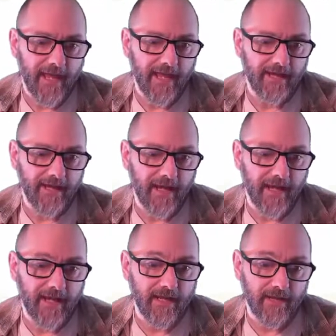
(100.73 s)
and
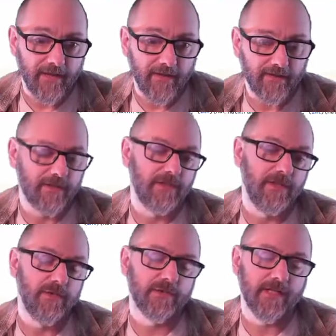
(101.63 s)
I
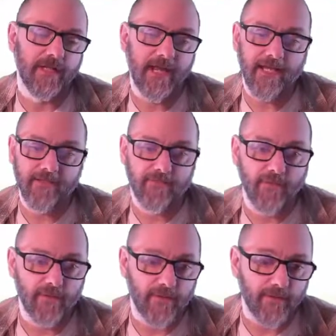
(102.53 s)
used an enhanced
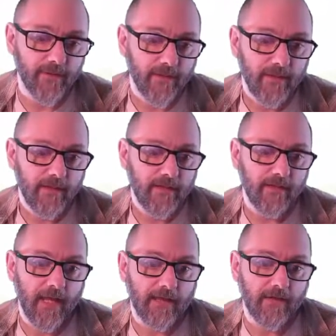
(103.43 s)
for loop
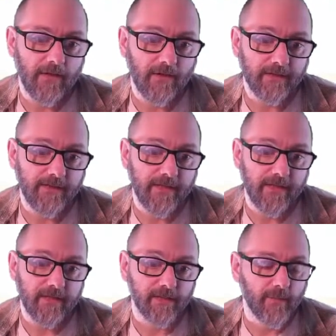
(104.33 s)
and called
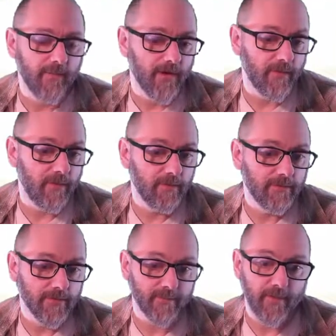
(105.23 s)
the loop
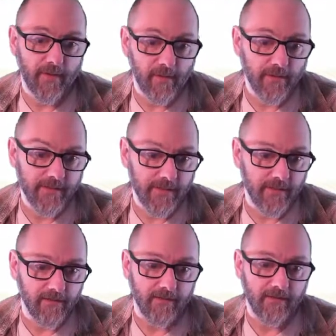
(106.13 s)
variable just ball,
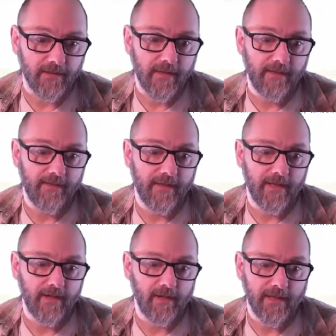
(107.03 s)
singular, and
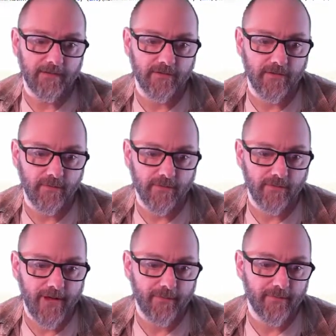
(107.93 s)
then all I had to do
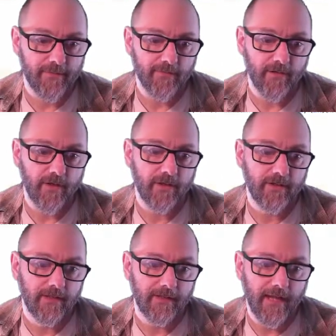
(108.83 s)
was wrap the
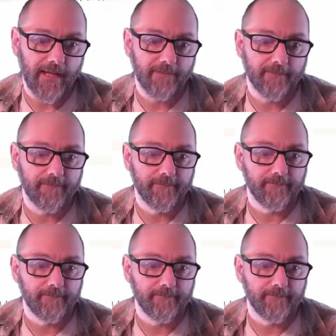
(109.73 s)
draw in that.